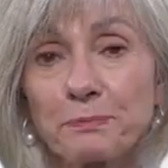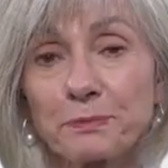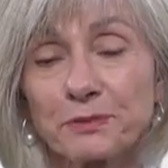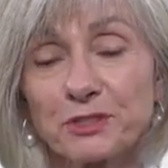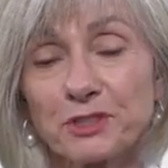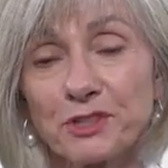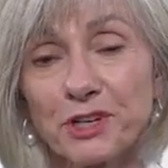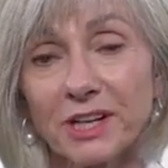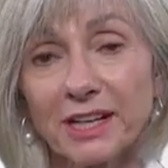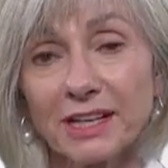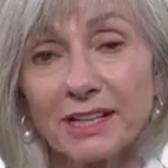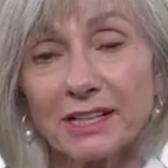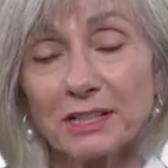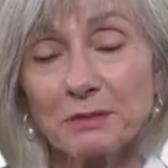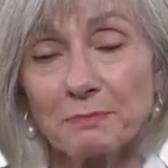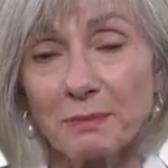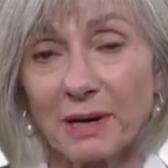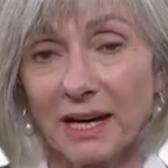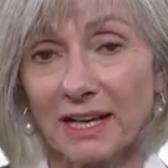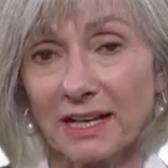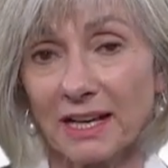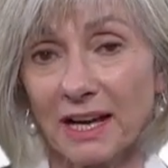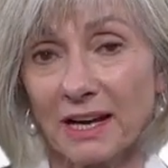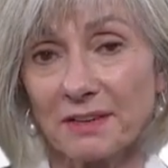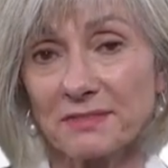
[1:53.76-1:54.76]
triggered
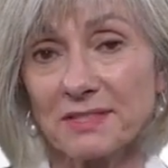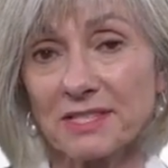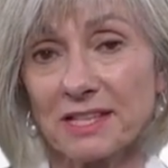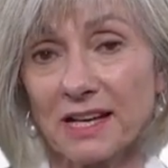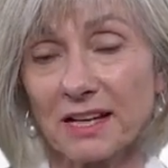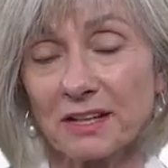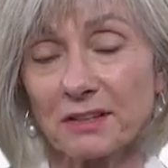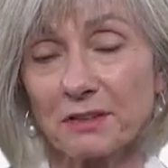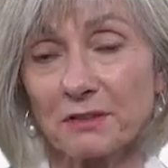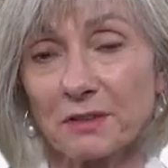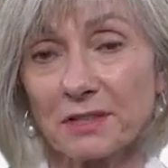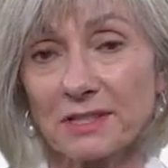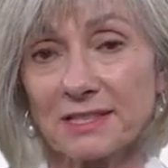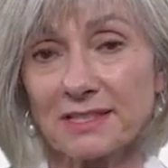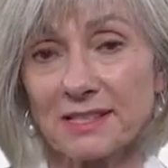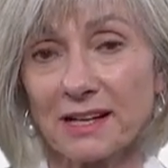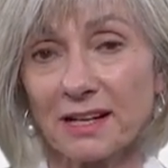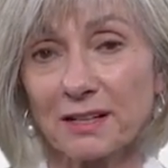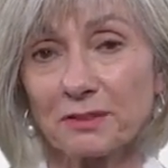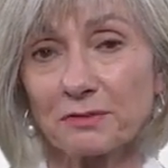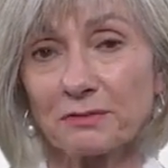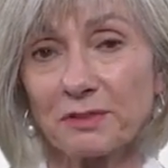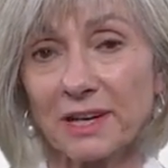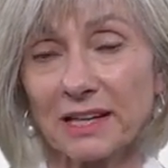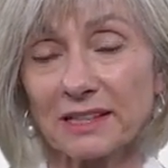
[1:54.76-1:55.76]
by
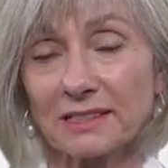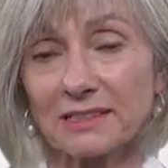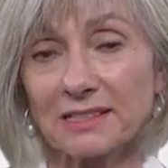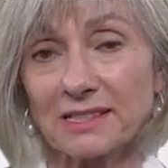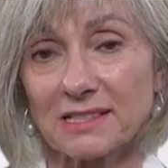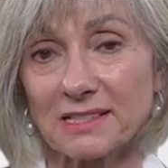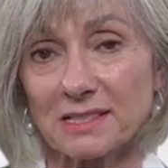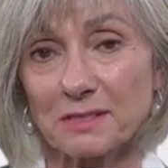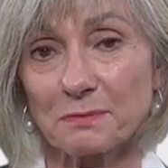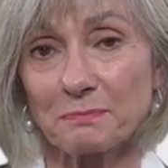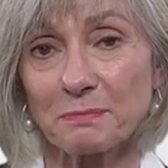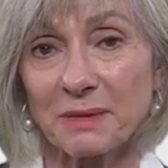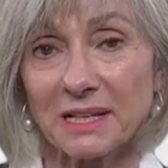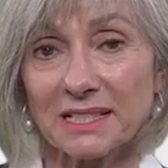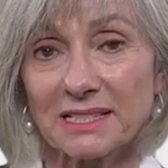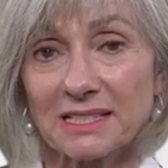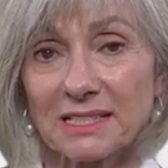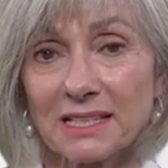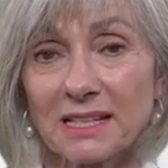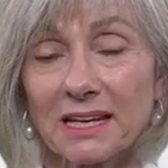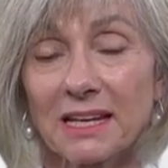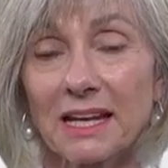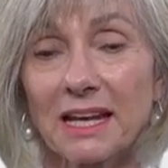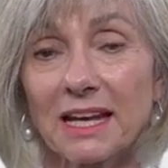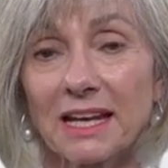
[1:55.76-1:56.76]
lifestyle factors, but
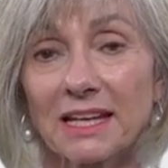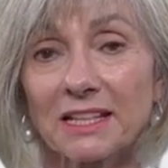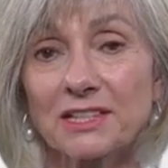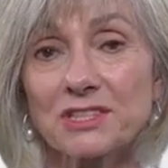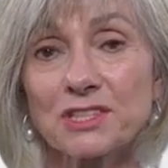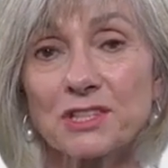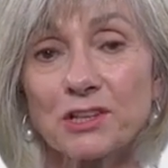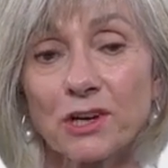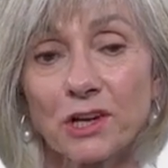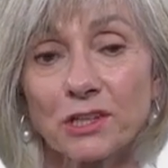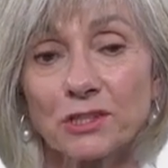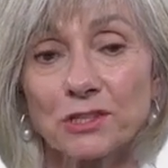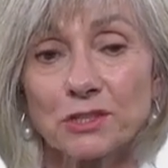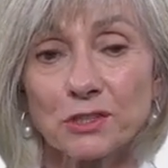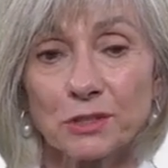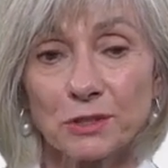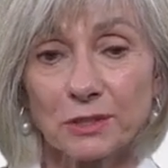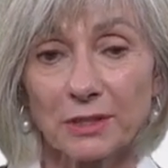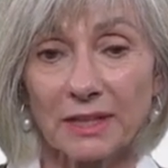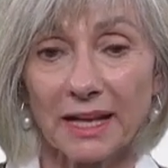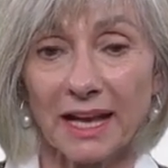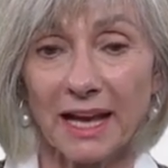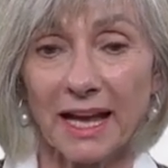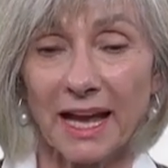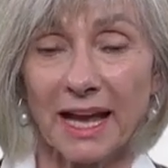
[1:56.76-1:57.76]
it's not
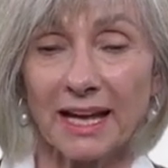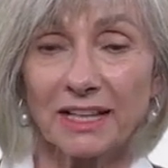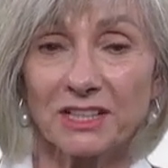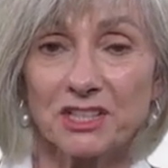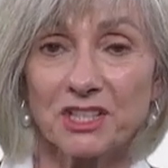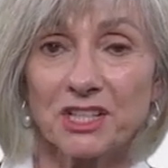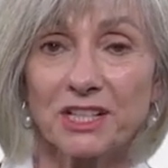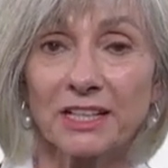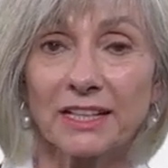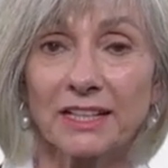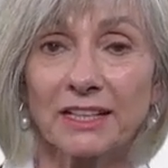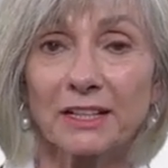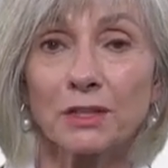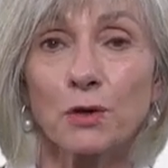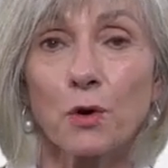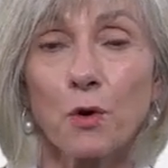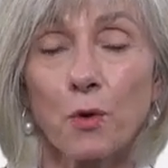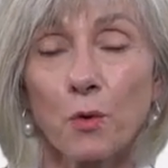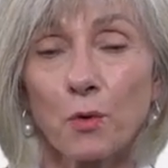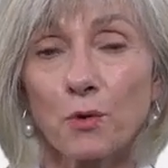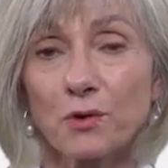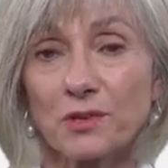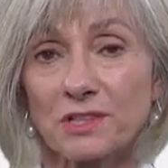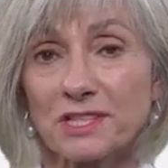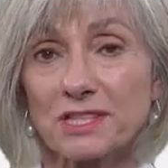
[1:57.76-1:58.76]
actually
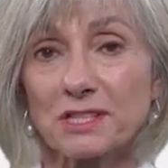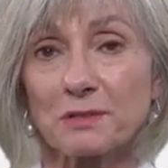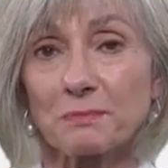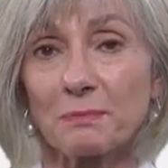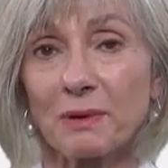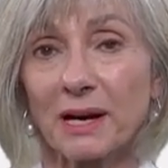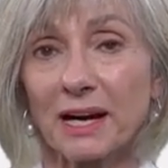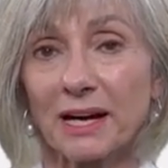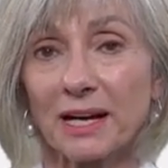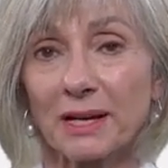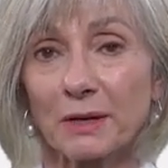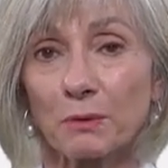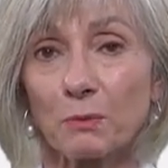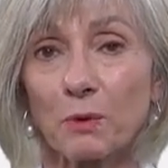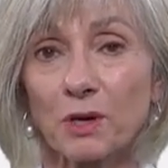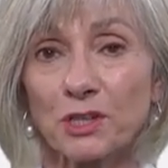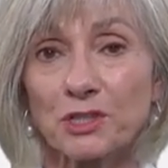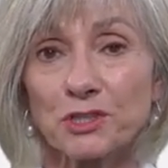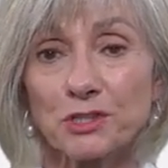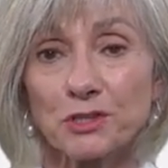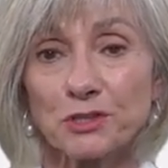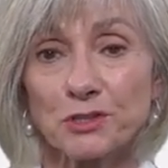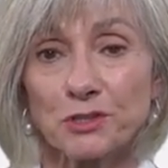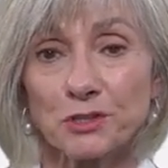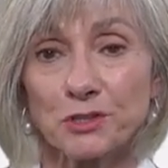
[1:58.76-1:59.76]
caused by
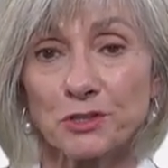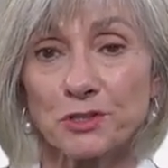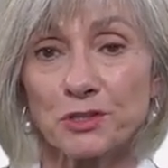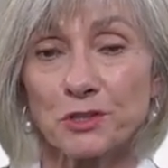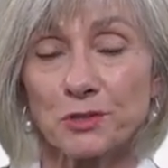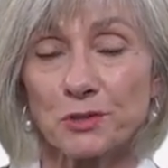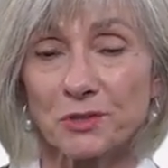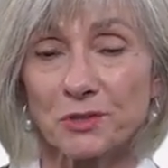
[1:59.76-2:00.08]
what you do to